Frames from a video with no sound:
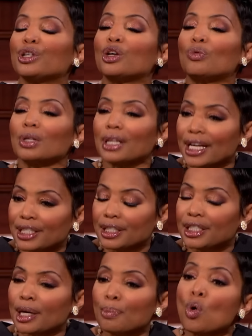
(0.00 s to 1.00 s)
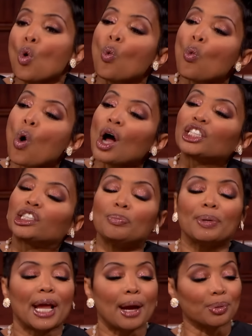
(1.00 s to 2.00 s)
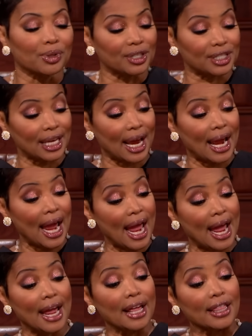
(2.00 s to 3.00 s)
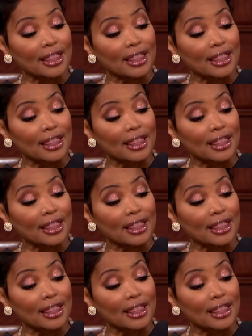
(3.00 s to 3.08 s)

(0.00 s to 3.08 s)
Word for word: in a relationship wants to be able to say, hey,